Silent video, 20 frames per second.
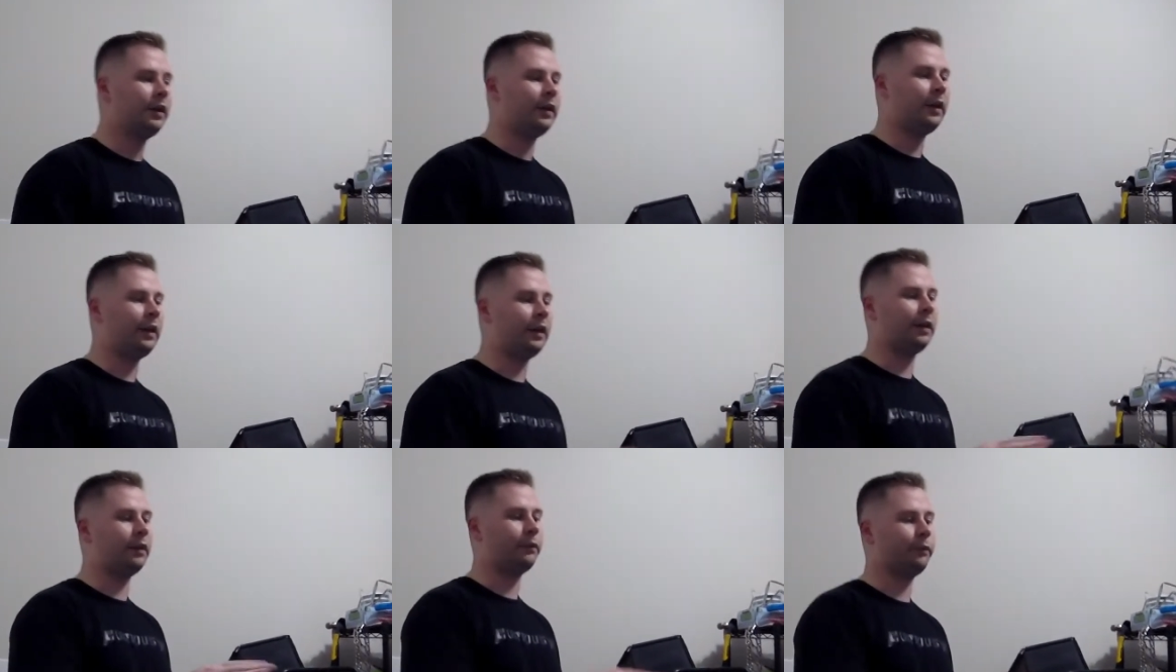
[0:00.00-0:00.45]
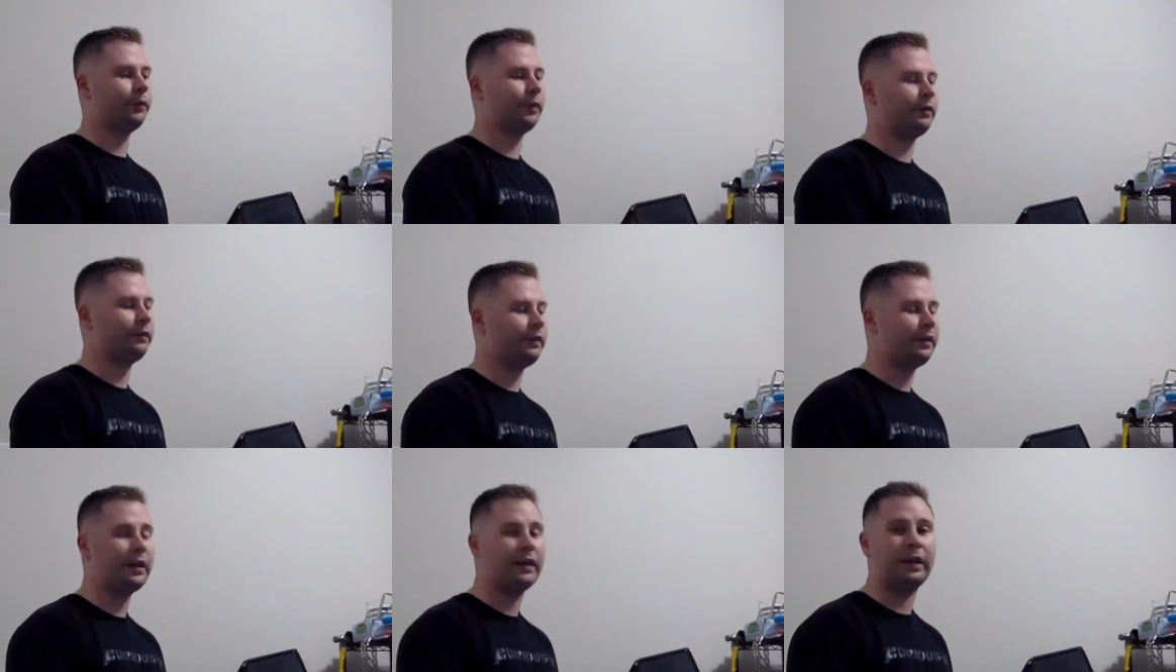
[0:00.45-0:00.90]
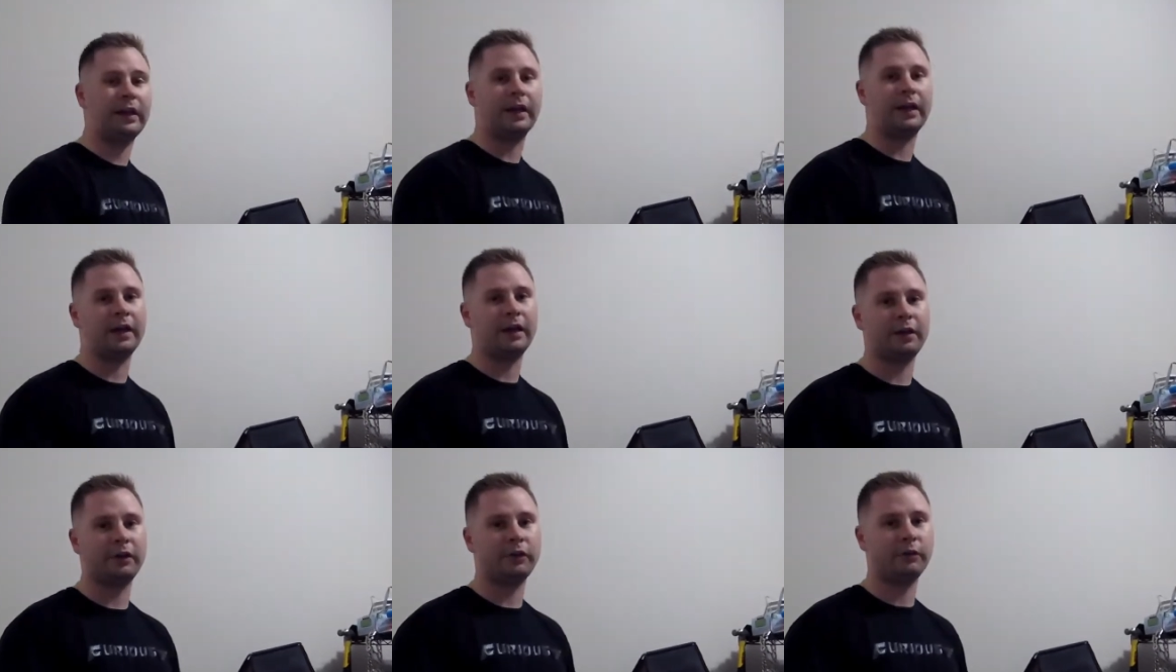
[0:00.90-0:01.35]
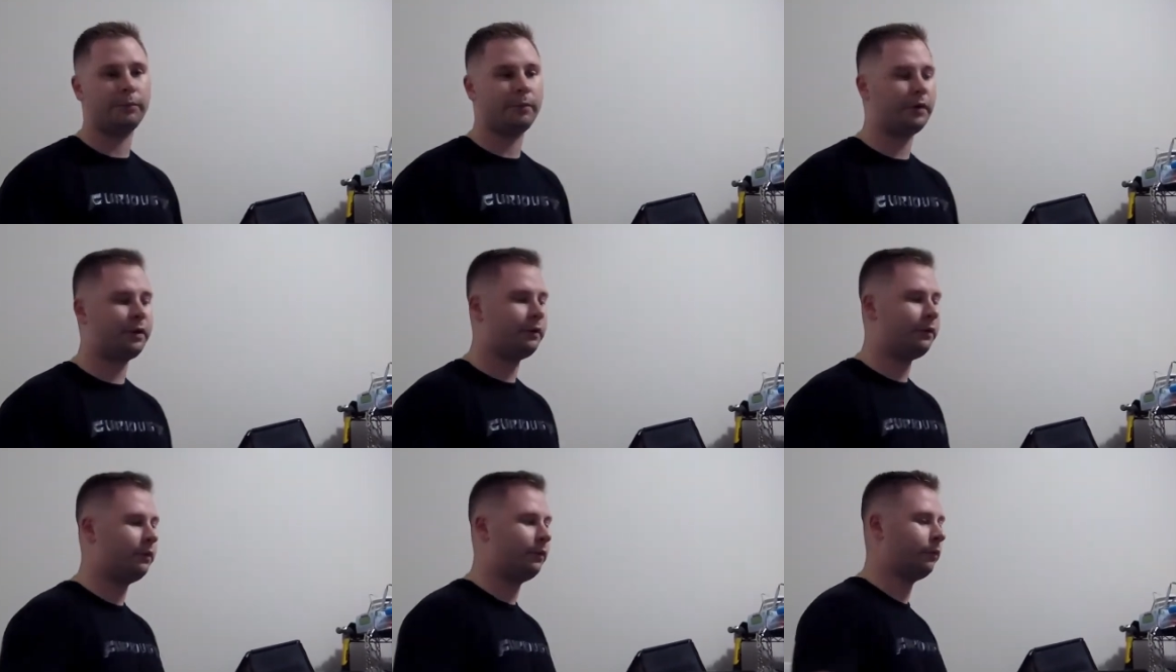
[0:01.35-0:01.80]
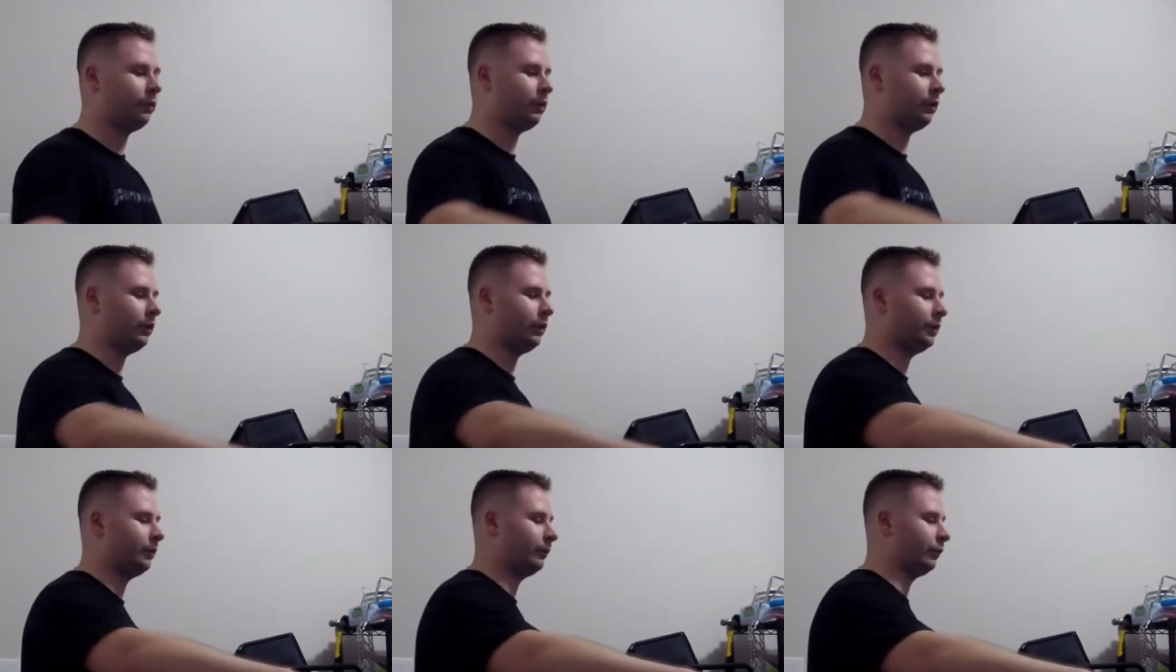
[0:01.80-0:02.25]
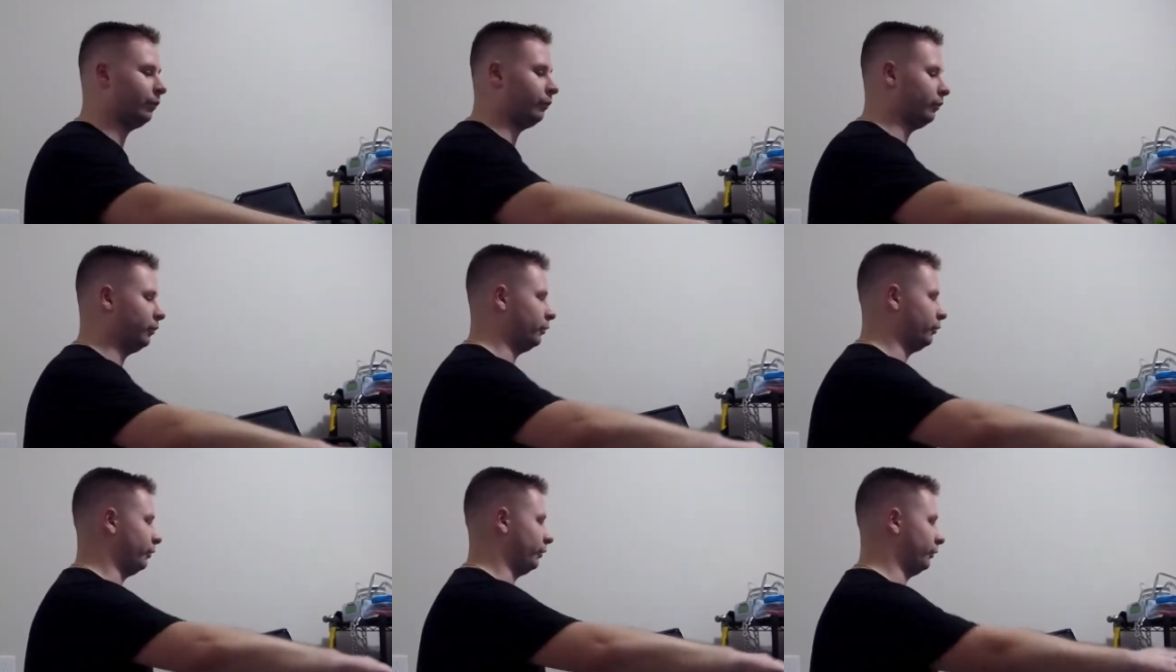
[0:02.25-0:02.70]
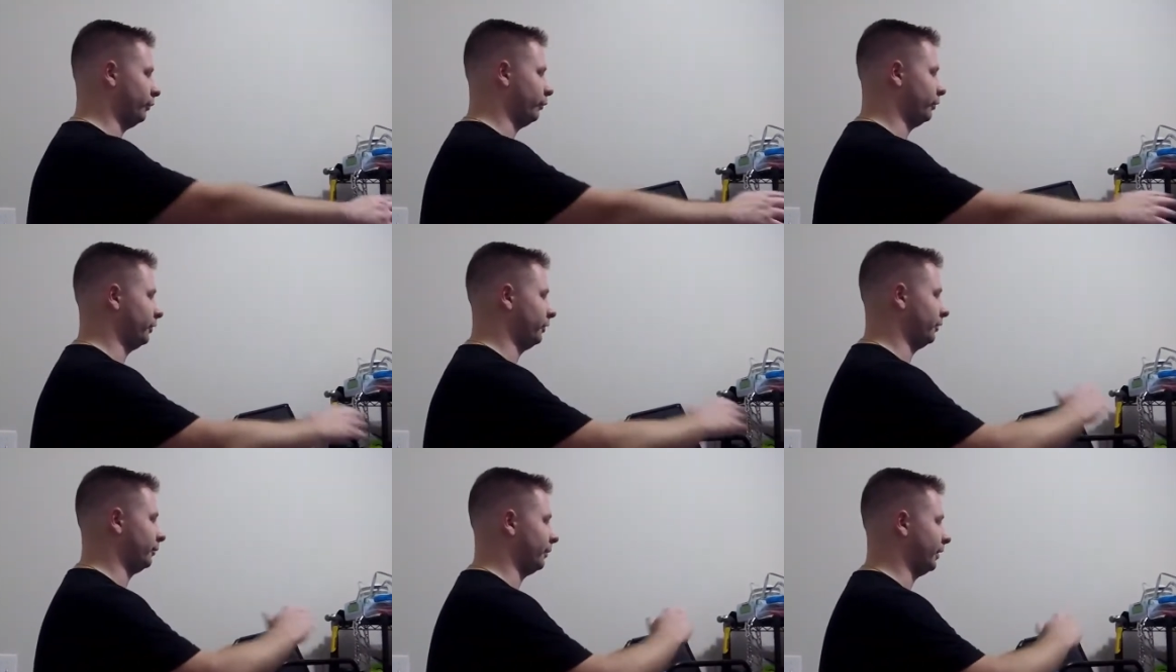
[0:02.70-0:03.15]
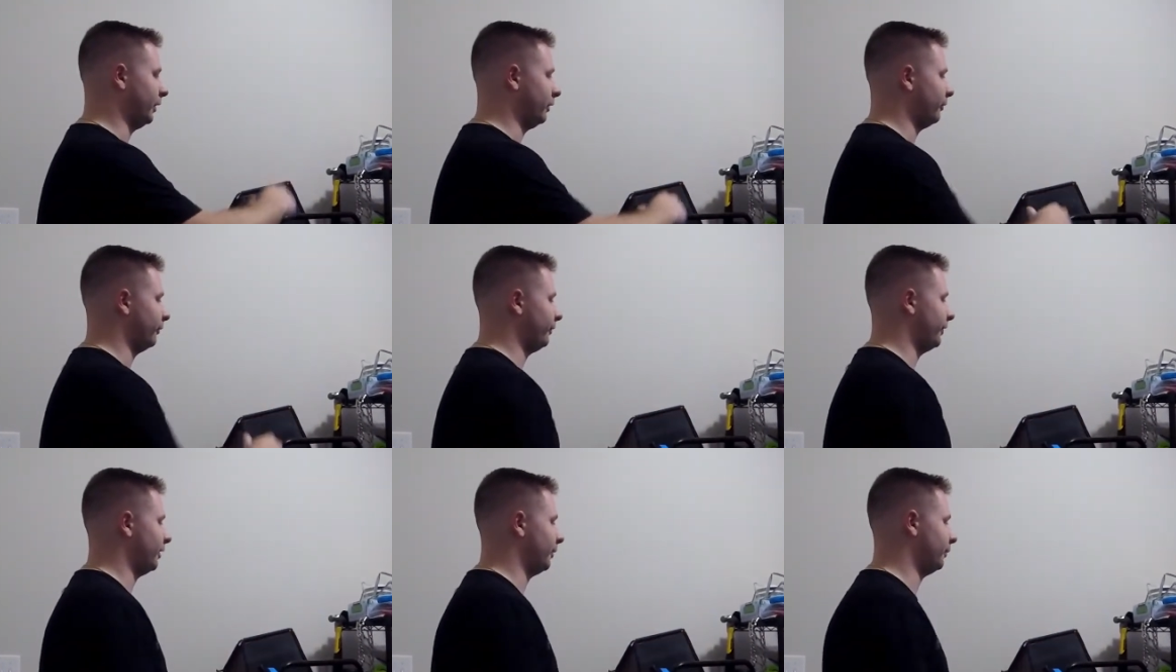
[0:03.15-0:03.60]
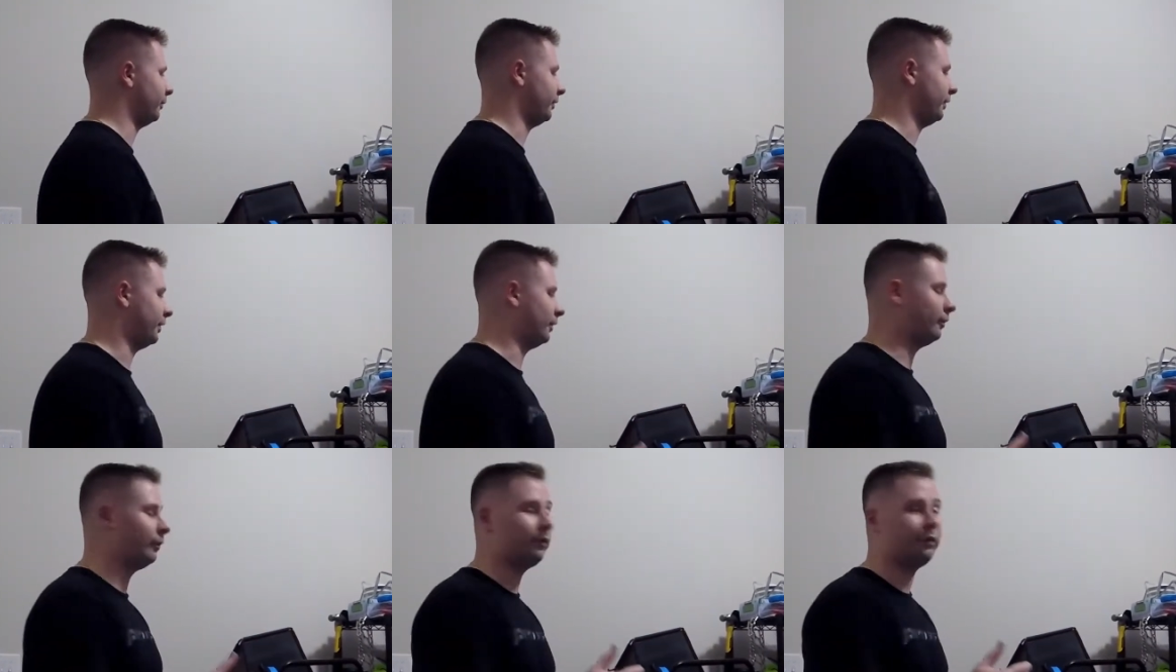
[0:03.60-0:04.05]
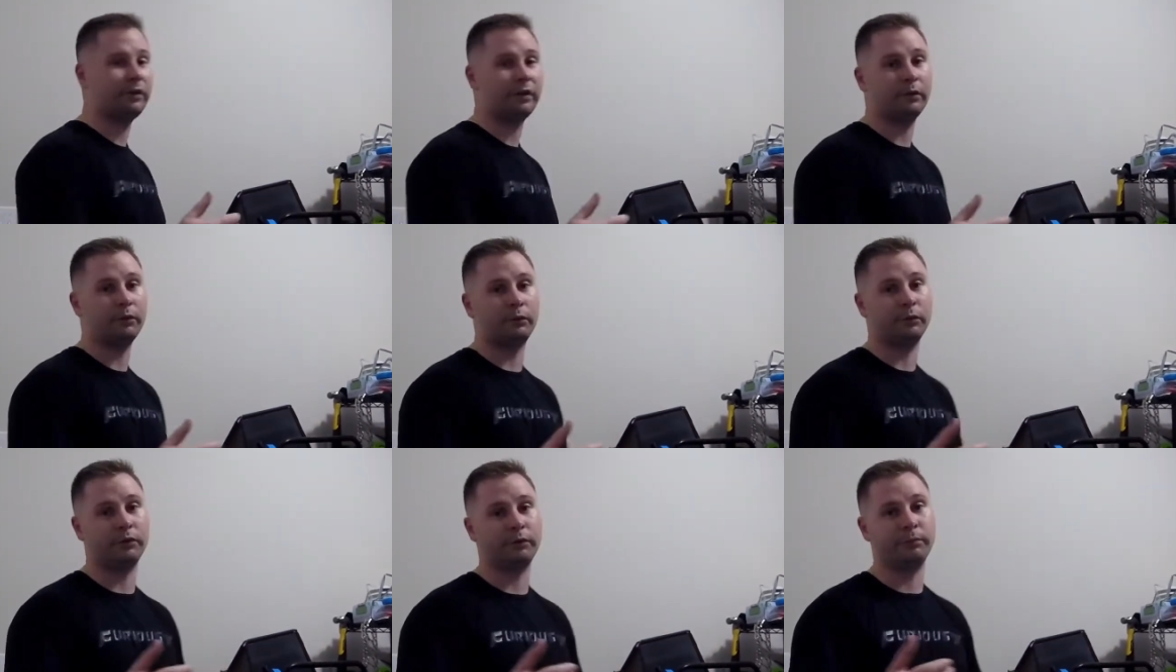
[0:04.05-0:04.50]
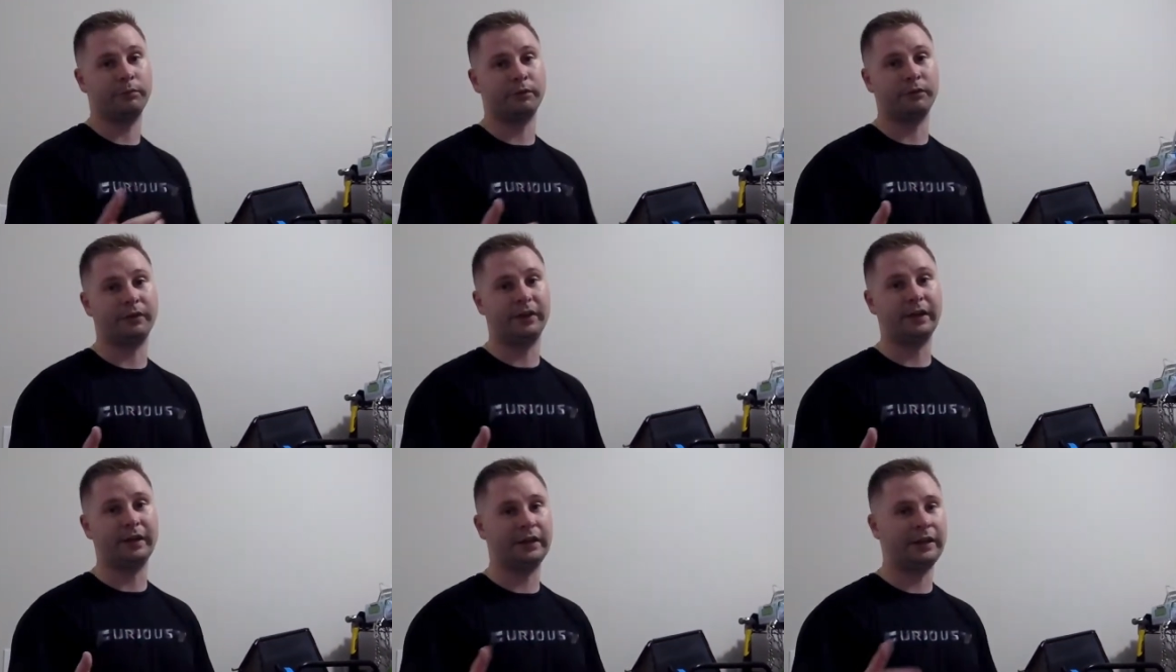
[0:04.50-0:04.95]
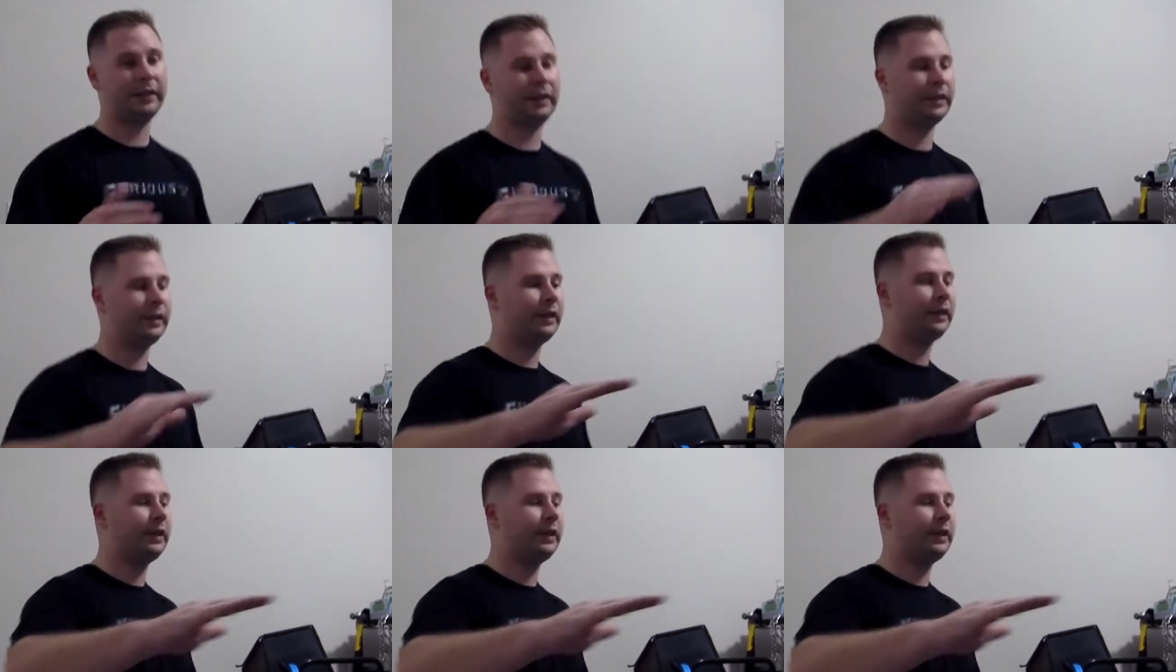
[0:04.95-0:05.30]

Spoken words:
And if we see any high spots, then we're going to come through with one of the microfiber towels that was provided.